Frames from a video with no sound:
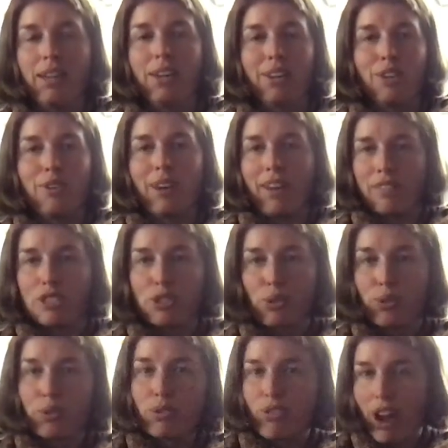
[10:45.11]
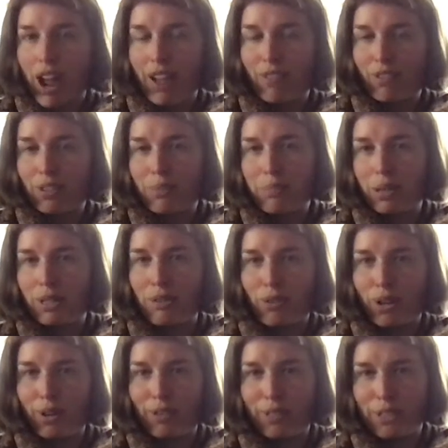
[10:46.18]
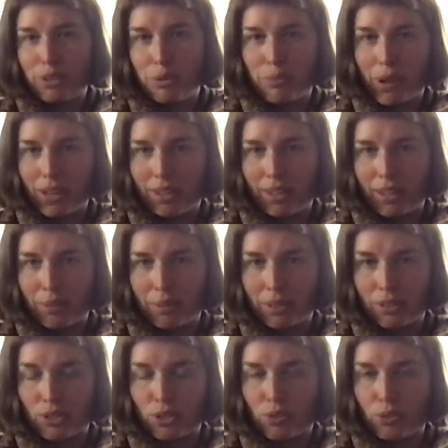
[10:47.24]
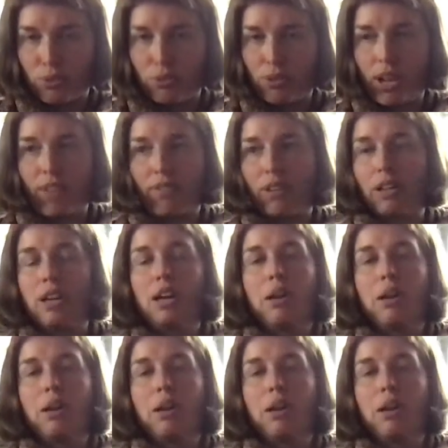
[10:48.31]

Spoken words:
You can have a screwdriver, but you can only do one thing with the screwdriver.